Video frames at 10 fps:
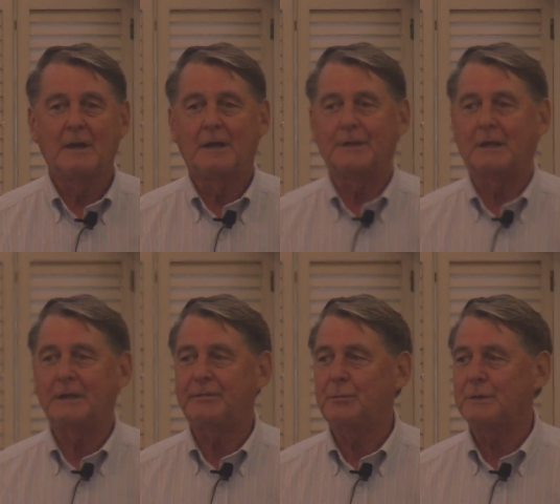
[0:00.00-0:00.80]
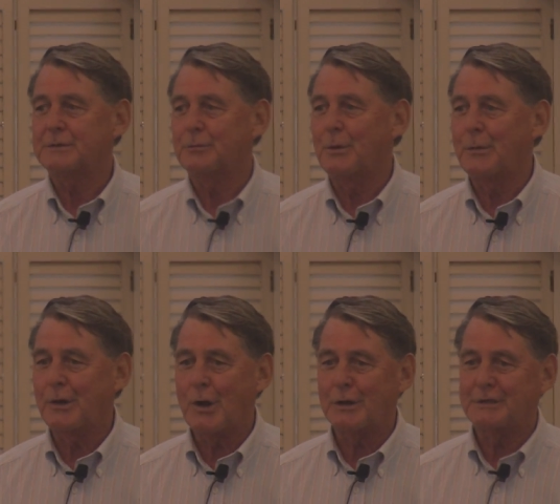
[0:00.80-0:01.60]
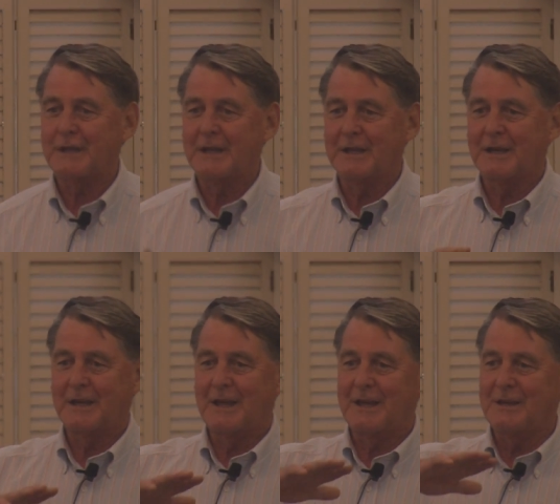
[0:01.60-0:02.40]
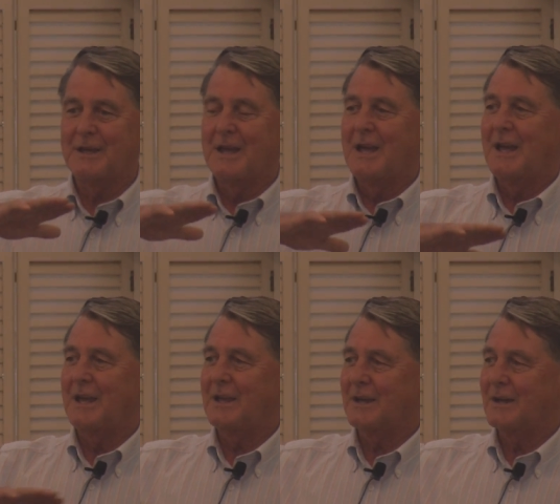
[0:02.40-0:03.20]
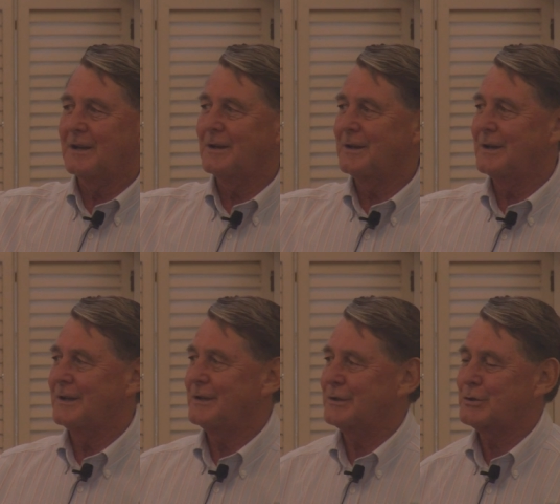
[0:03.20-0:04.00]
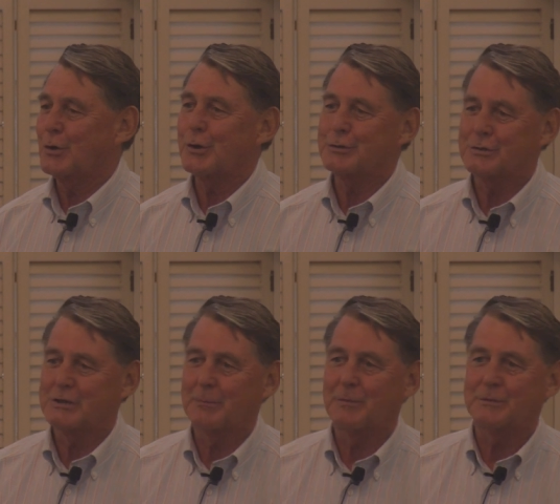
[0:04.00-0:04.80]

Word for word: And the Clifford was what we call today a, a, a, a uh, excursion ship.